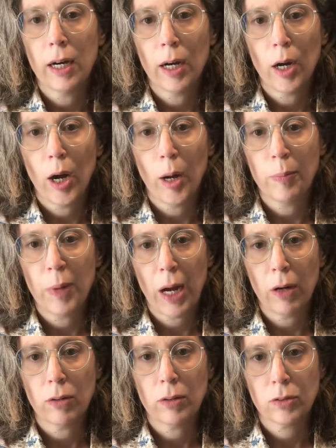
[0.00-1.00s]

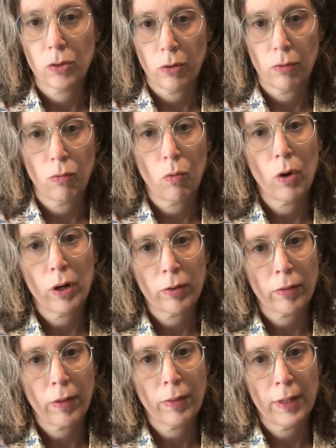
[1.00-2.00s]
about sort of what are the
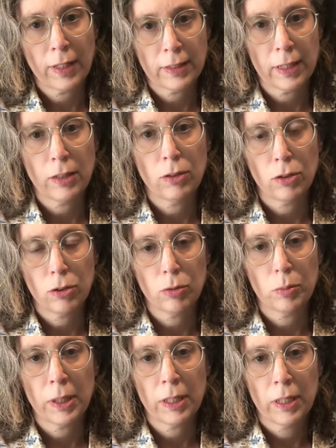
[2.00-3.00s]
things I do, but